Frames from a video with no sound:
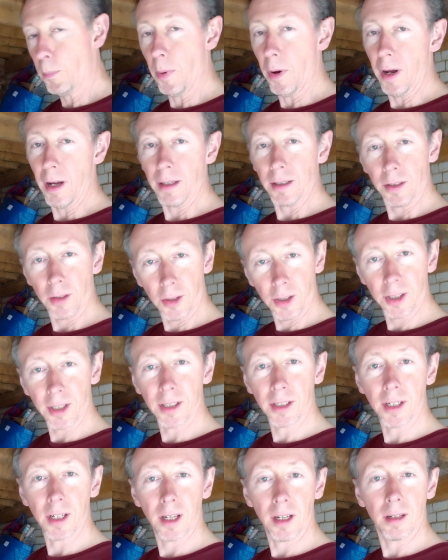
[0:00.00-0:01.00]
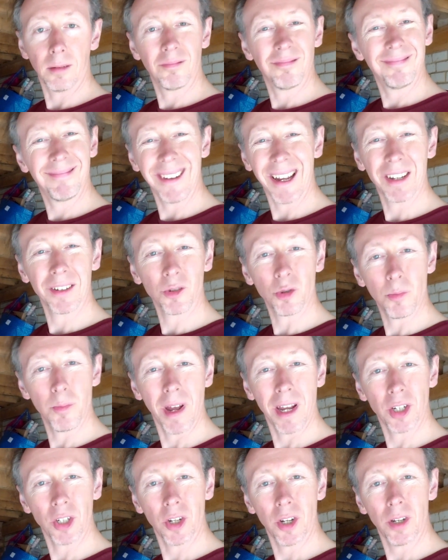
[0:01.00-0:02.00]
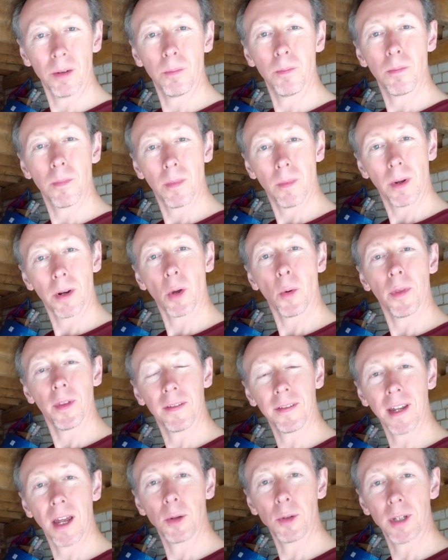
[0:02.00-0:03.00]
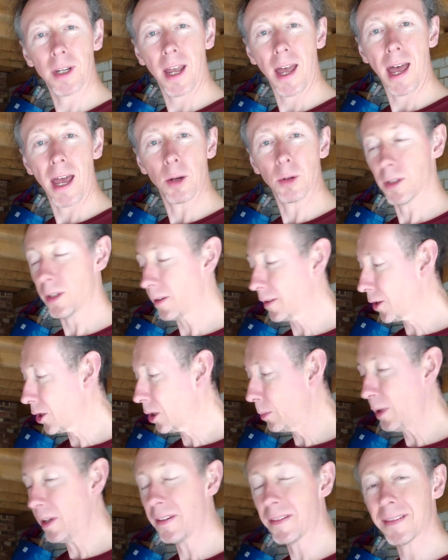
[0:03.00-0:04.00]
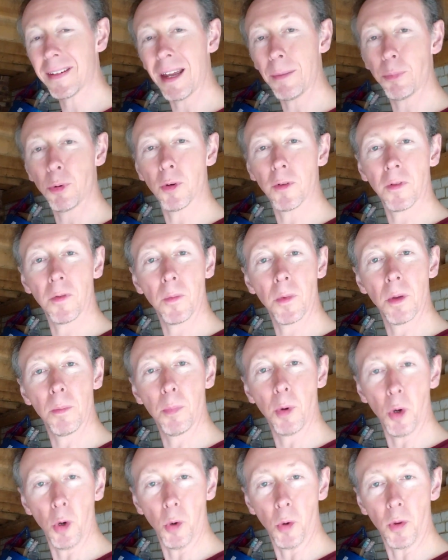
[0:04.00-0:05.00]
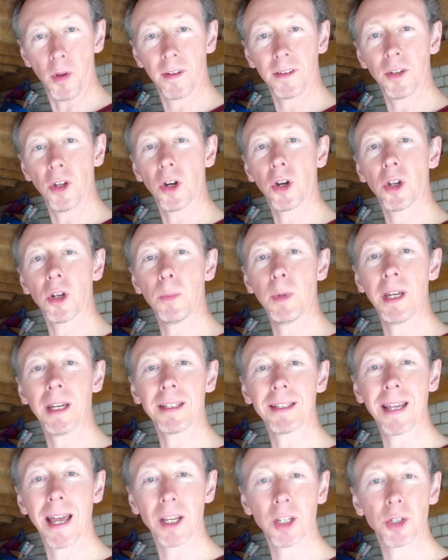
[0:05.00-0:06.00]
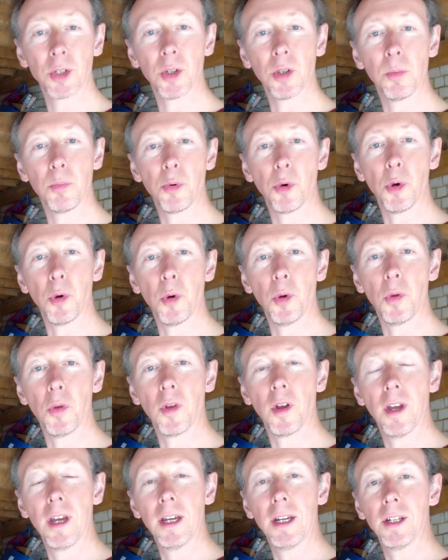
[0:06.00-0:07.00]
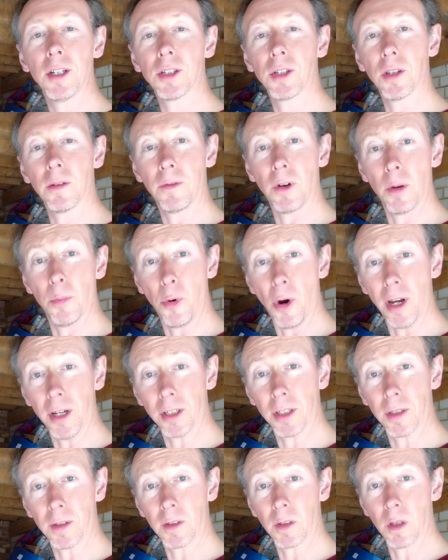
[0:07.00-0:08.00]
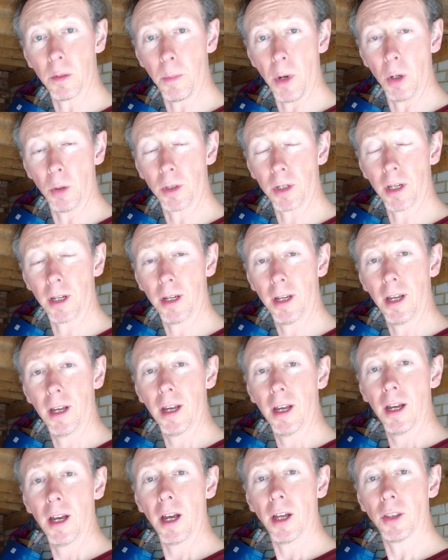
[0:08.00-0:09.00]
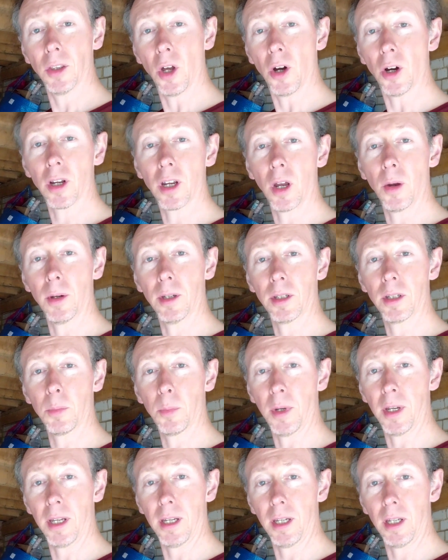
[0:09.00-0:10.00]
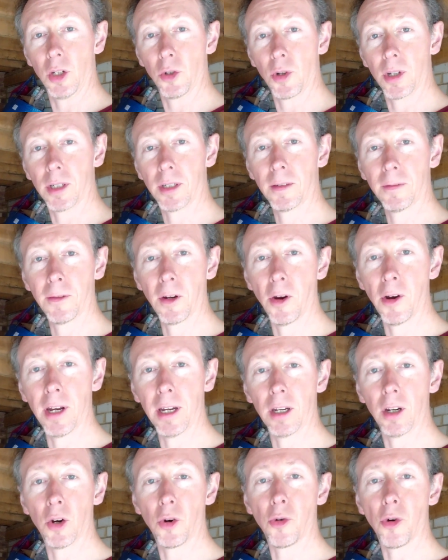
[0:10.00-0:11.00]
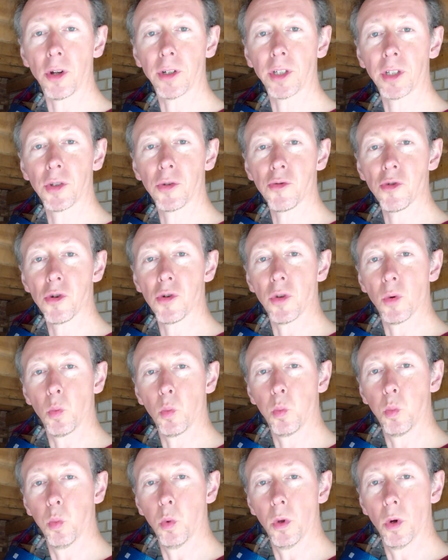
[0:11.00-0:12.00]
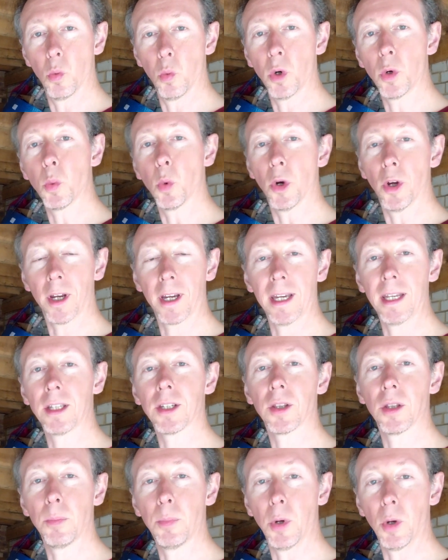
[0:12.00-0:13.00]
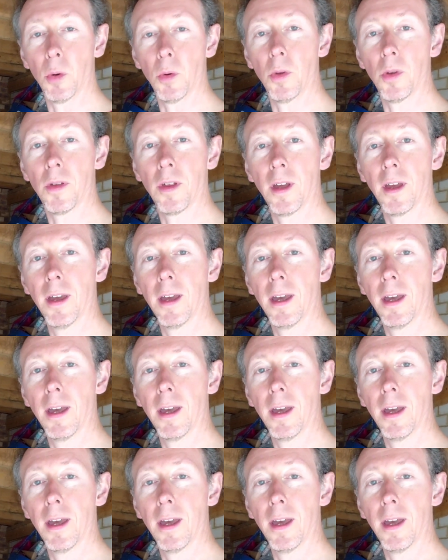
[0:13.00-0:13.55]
but just as a extra measure, I don't want the sound to get out. It's going to be separate from the booth. It's not going to be attached to the booth, so the vibrations from the motor are not going to be transferring across through the, the woodwork into the booth.